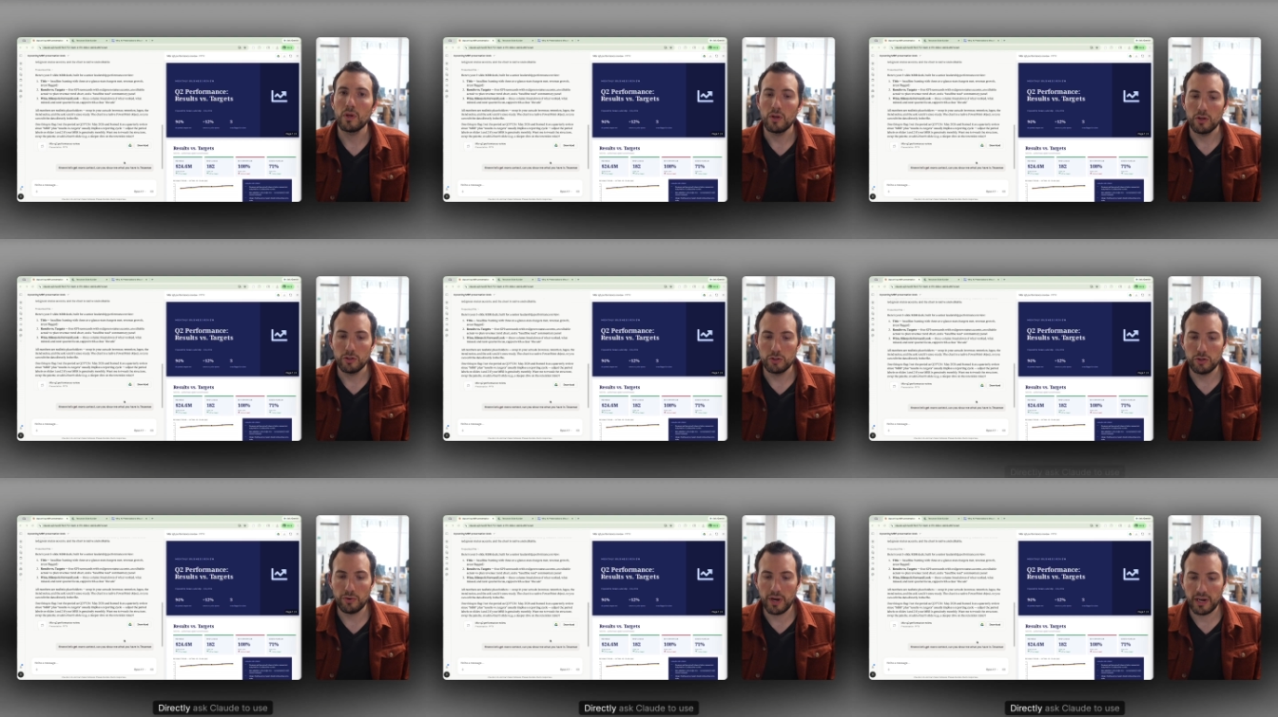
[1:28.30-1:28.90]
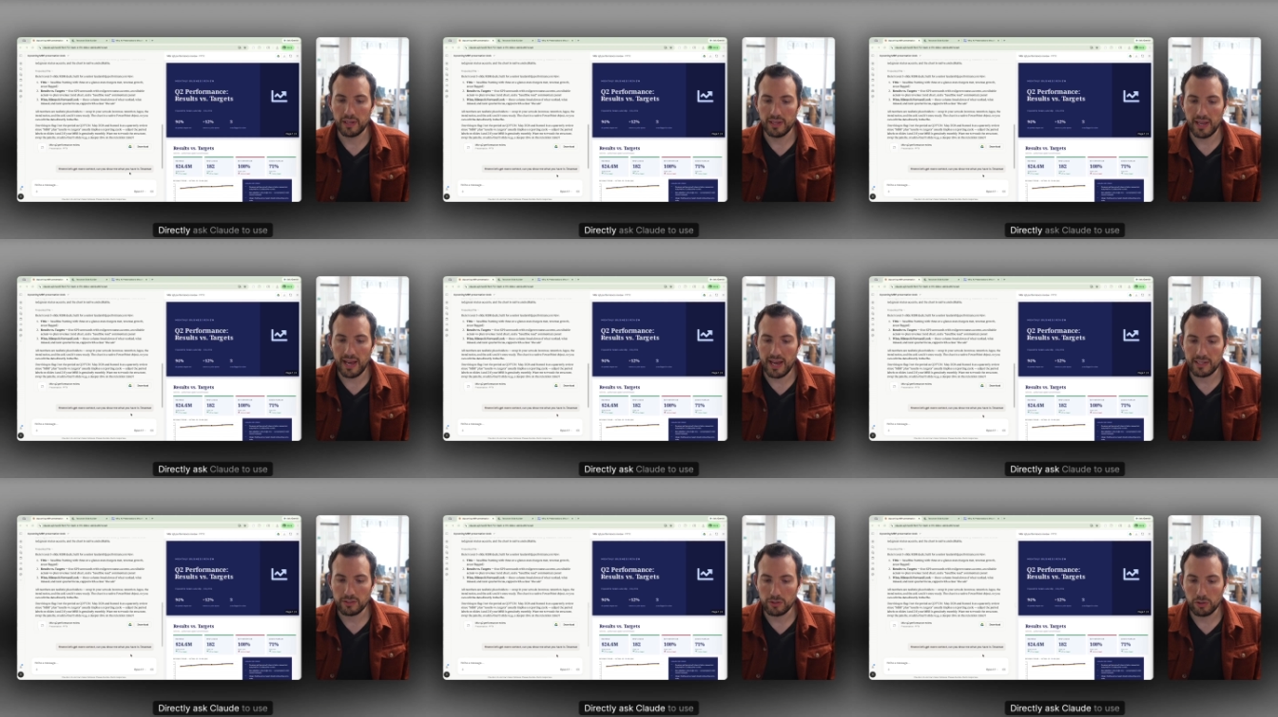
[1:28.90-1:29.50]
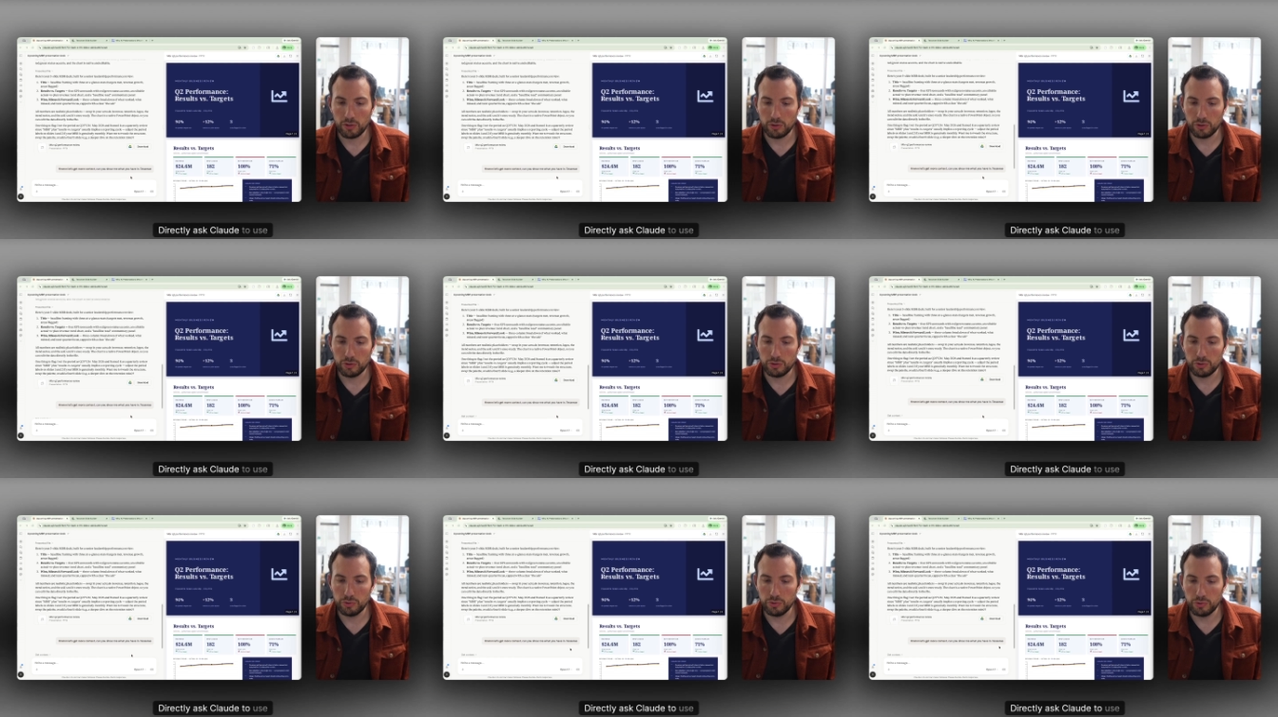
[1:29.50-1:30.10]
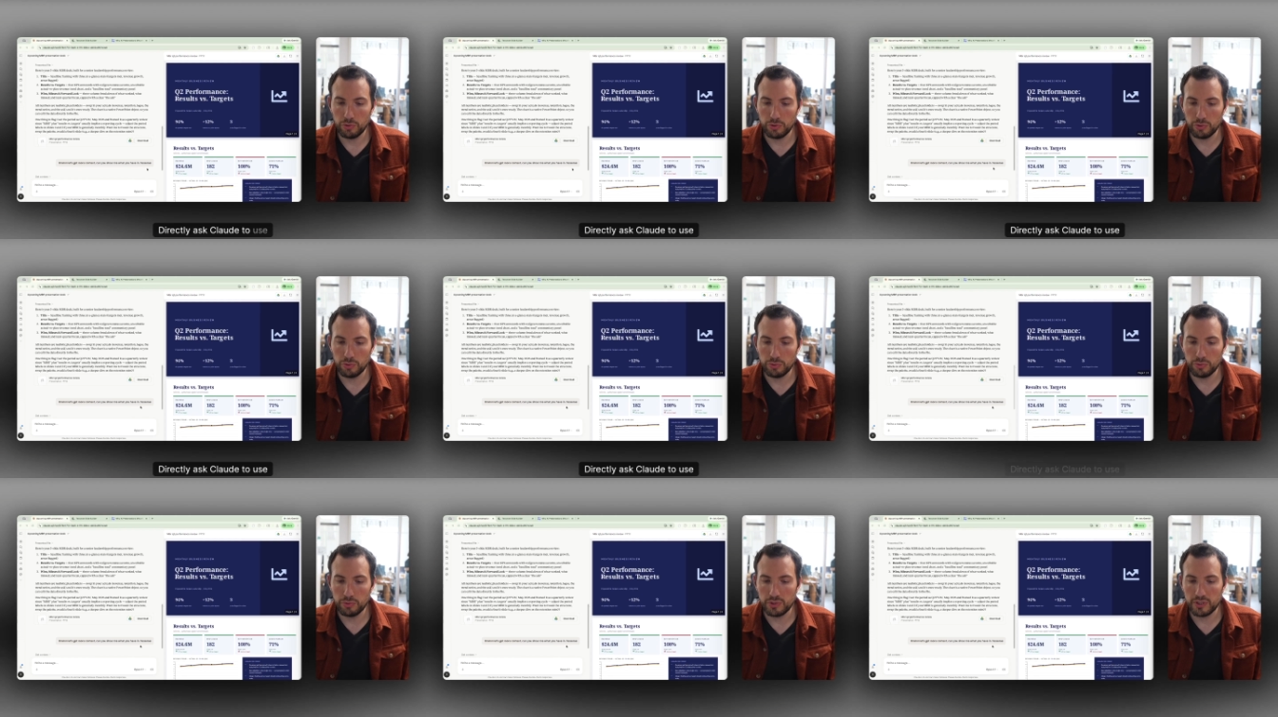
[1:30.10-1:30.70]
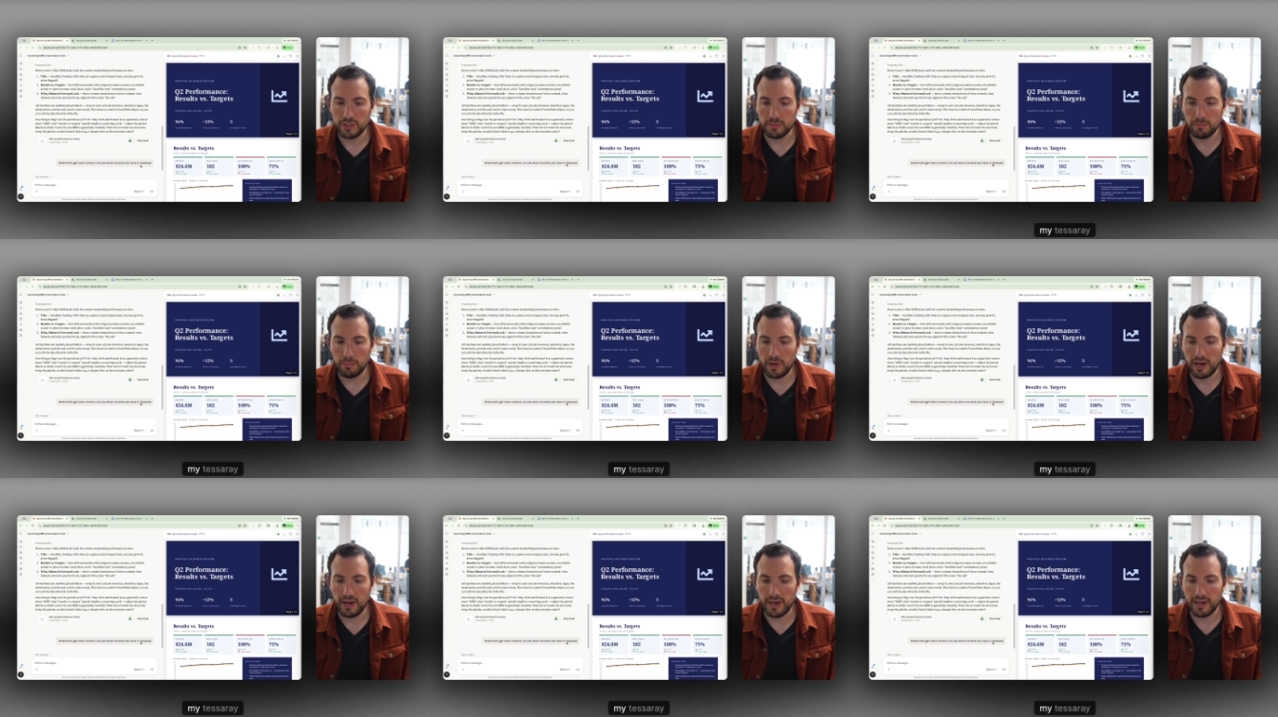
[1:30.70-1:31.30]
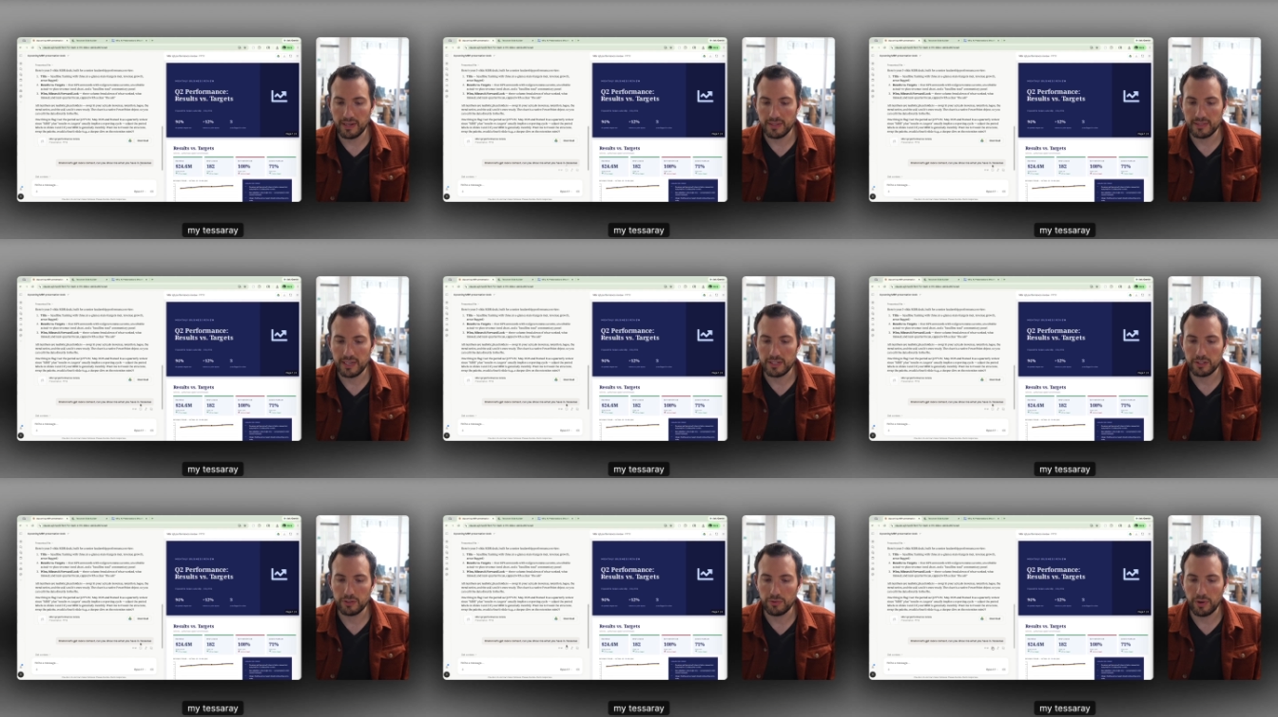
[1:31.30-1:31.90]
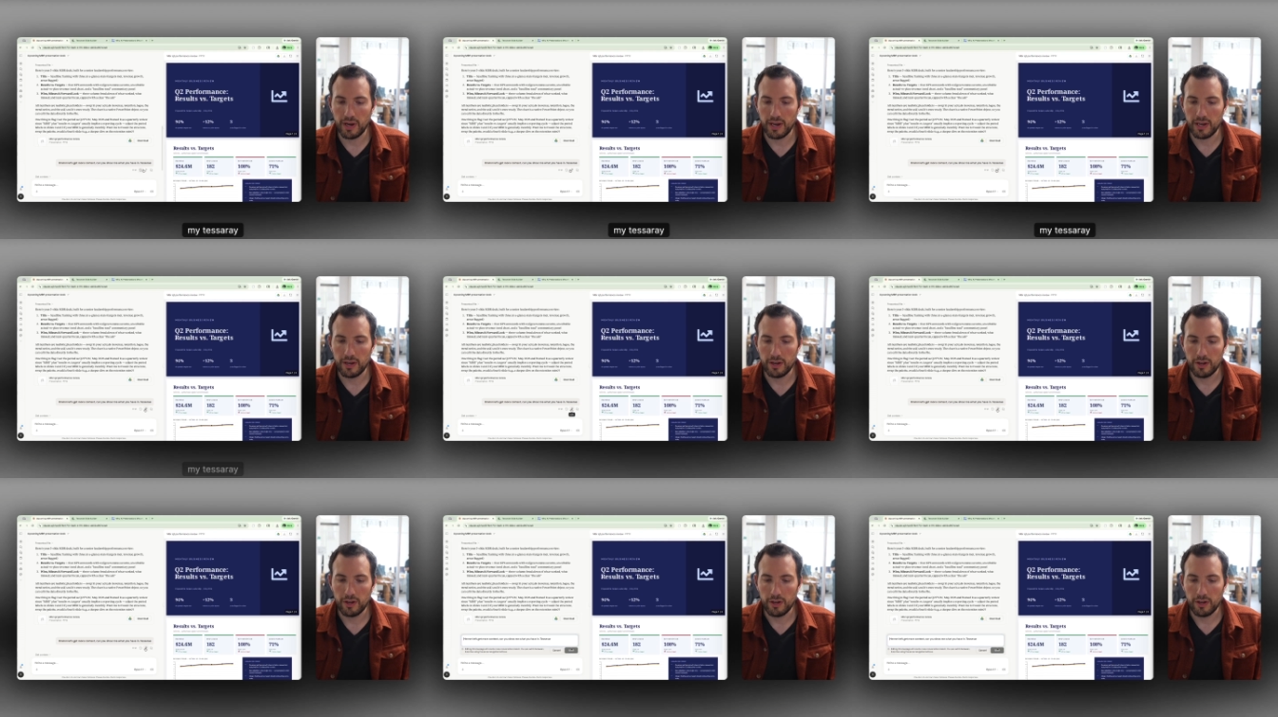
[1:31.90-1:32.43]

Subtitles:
directly ask Claude to use my Tesserae